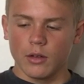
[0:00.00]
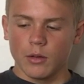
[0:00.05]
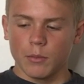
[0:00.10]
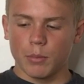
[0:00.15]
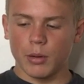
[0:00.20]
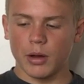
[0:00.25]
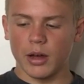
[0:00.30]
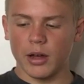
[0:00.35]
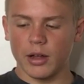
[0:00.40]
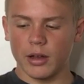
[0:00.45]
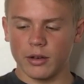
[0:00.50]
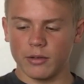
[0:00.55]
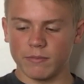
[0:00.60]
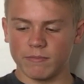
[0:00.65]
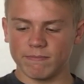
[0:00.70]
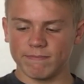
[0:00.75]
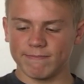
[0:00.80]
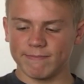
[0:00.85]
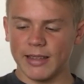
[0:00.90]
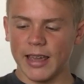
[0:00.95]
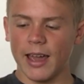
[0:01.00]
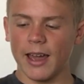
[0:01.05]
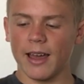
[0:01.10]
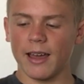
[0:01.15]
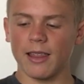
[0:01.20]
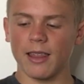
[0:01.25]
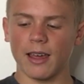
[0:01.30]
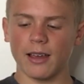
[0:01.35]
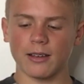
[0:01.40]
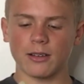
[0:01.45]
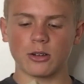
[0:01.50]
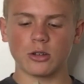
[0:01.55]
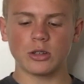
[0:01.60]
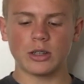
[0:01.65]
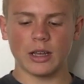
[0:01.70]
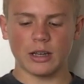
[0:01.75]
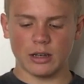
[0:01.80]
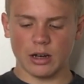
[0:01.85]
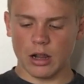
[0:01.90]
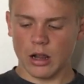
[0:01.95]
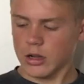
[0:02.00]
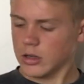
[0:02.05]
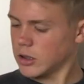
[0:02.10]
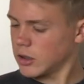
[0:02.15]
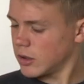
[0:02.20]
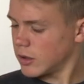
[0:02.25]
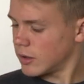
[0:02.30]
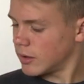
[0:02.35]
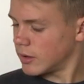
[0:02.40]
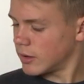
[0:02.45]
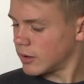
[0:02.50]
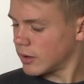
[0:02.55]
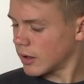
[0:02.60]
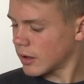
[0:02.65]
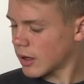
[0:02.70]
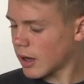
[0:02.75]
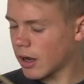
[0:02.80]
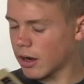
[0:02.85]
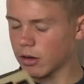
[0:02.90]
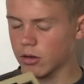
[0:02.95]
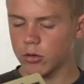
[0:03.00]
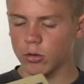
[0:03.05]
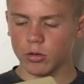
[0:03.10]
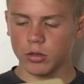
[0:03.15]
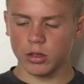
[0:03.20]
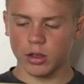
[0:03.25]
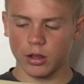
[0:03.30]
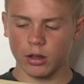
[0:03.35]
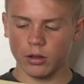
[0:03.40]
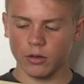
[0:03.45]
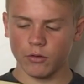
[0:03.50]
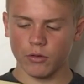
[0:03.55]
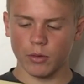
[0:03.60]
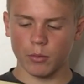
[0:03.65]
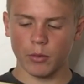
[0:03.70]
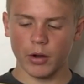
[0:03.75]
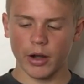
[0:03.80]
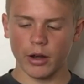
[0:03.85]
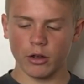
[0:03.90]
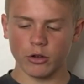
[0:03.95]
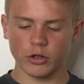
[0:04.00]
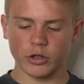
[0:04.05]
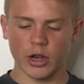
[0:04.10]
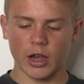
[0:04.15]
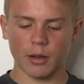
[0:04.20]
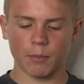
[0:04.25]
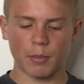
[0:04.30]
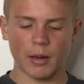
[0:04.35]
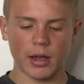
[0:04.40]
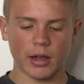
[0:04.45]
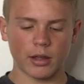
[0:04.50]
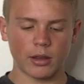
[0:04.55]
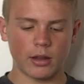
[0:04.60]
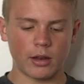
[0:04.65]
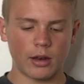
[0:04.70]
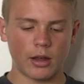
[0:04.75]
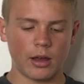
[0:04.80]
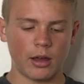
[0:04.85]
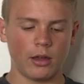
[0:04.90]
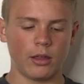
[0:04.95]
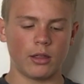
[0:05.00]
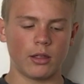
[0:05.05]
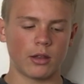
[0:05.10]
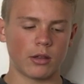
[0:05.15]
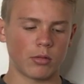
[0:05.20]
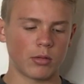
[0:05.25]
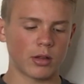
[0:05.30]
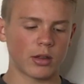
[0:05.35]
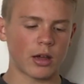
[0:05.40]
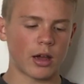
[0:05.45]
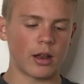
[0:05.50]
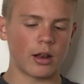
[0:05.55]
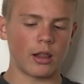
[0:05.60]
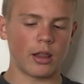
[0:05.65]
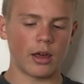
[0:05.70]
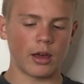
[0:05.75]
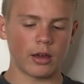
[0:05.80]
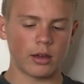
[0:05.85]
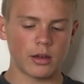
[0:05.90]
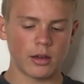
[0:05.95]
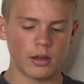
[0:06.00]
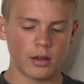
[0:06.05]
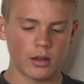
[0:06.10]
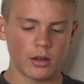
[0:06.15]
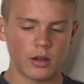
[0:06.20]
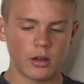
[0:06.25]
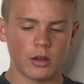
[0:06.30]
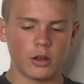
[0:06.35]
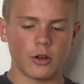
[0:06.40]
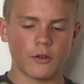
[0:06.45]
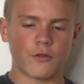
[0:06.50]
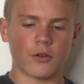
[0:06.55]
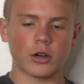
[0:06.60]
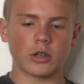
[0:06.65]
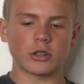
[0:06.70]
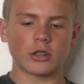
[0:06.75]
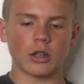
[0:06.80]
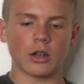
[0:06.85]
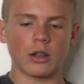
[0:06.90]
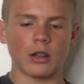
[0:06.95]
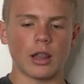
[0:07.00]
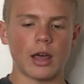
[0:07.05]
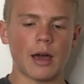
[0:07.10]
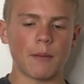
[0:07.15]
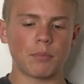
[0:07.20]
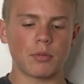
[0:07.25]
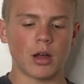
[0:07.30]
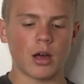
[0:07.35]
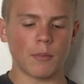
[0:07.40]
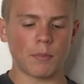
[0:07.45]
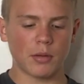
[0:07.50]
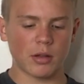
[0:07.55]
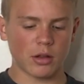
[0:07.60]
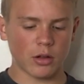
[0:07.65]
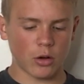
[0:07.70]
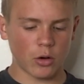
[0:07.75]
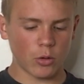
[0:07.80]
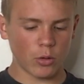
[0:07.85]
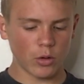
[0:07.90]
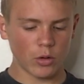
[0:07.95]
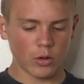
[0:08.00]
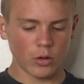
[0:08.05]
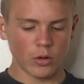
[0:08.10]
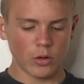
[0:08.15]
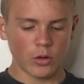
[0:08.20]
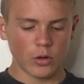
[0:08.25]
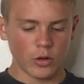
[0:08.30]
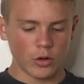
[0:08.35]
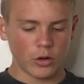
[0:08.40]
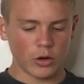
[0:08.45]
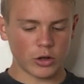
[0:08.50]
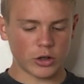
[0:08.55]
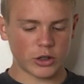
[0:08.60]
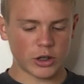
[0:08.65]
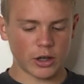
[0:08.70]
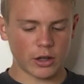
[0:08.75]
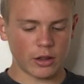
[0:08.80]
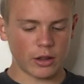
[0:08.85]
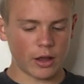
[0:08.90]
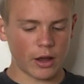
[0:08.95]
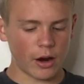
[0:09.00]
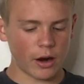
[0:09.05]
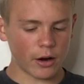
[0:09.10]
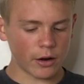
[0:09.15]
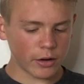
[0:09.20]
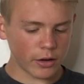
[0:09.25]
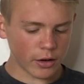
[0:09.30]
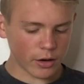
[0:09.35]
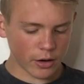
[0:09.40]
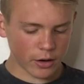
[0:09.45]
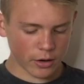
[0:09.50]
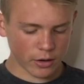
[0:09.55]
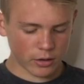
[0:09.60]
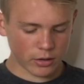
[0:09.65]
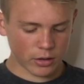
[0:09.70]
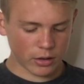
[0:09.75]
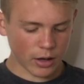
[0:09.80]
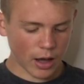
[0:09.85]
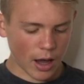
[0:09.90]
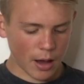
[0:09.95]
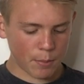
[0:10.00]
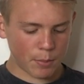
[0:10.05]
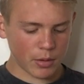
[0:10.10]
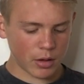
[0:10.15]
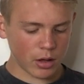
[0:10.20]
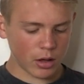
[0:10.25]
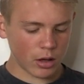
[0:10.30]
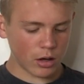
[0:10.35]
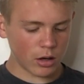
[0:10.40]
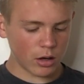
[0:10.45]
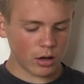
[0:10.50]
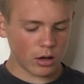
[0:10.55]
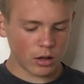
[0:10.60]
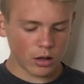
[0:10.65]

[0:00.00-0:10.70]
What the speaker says: But yeah, I like the old technology. This is a kind of cool thing from Radioshack back in the day. This was kind of like your first little laptop, so you're sitting there, you're typing,